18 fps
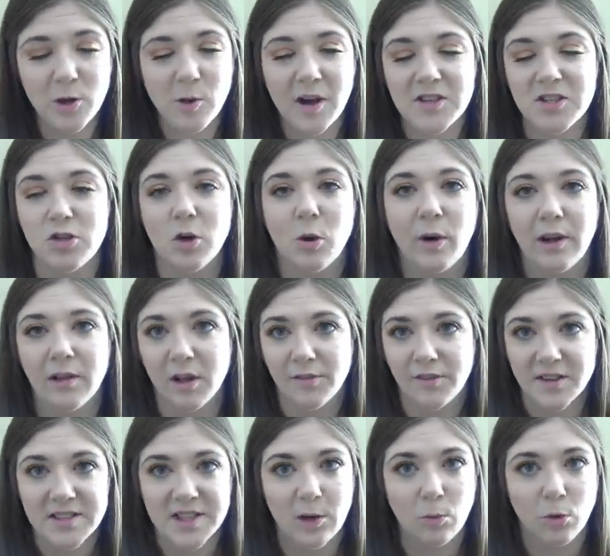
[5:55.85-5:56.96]
You guys know I love
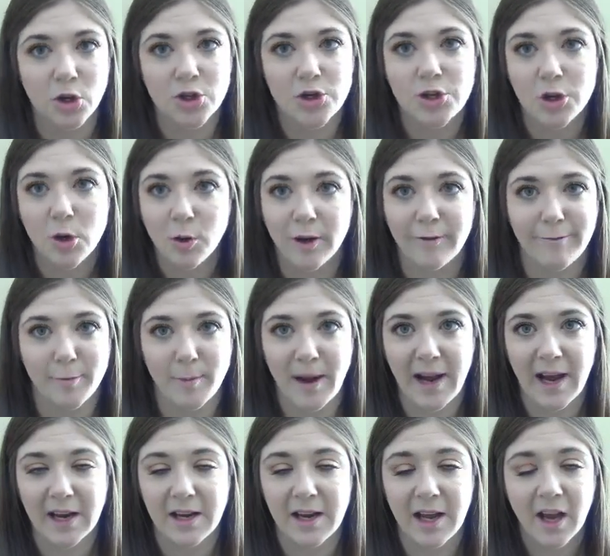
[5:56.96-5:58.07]
this. It works so good for my
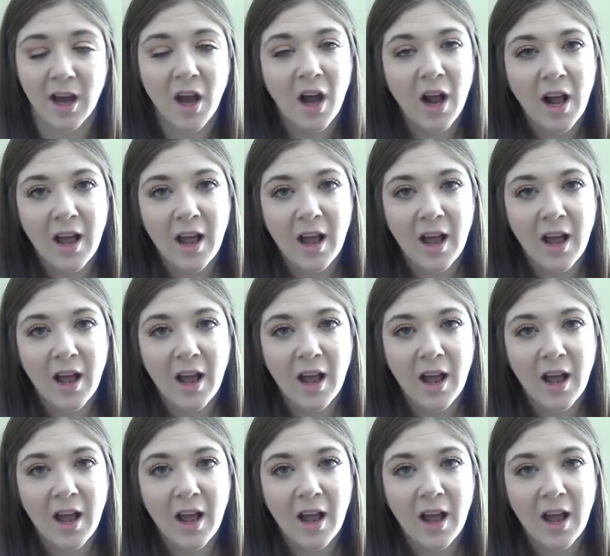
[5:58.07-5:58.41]
acne.